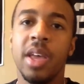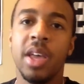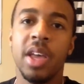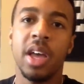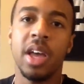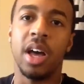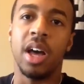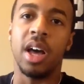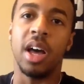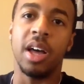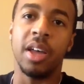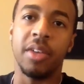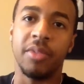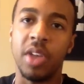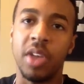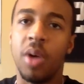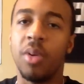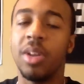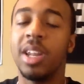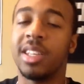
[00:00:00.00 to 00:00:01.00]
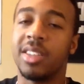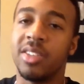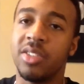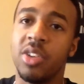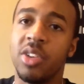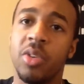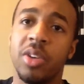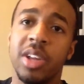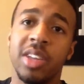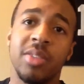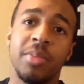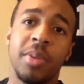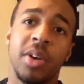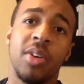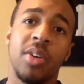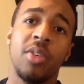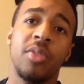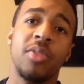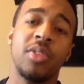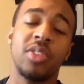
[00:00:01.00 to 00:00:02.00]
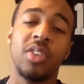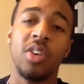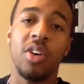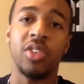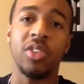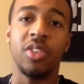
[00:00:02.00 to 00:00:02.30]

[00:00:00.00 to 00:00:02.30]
If y'all would like to donate to my girlfriend's cause,